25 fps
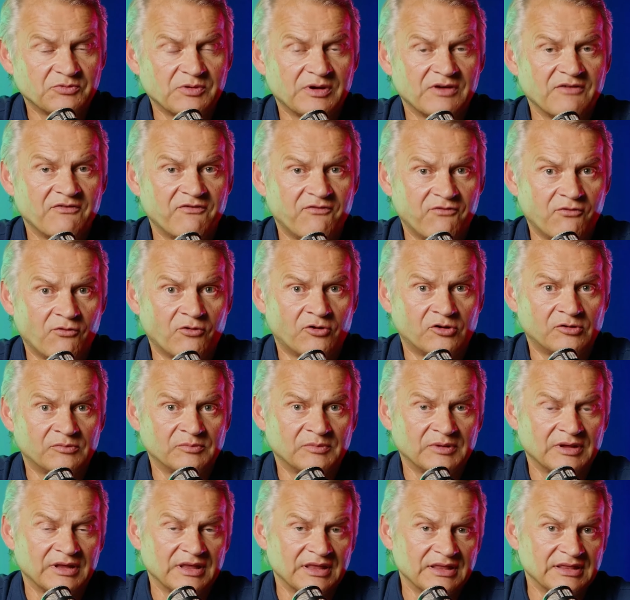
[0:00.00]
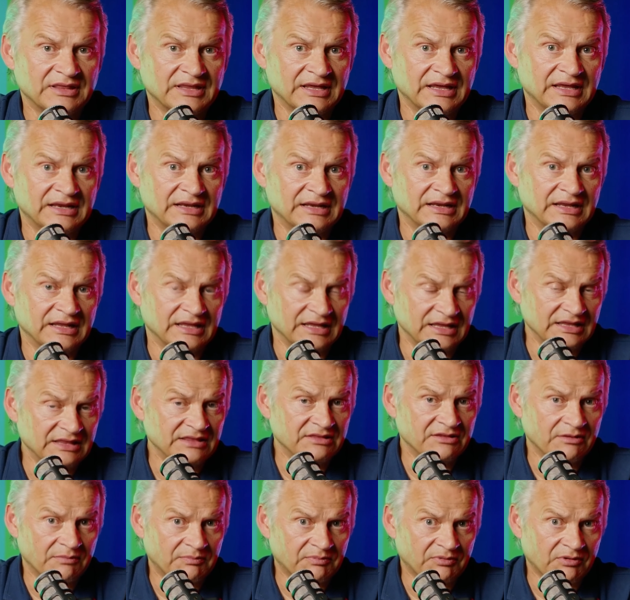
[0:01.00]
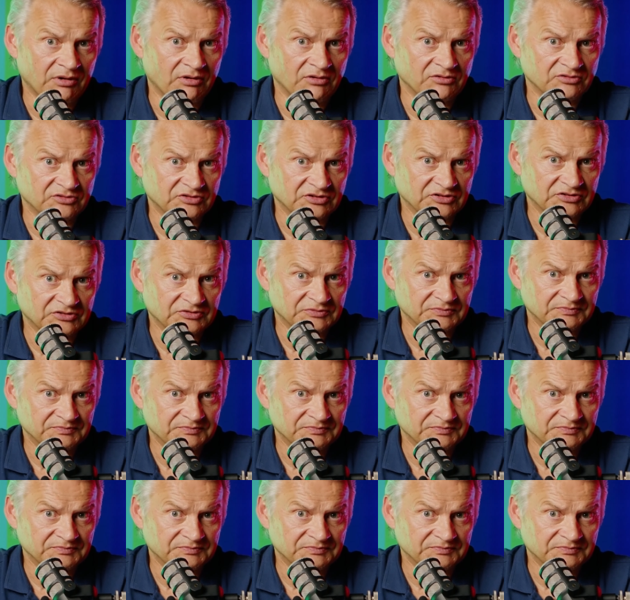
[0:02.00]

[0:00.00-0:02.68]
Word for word: were formed then in the process.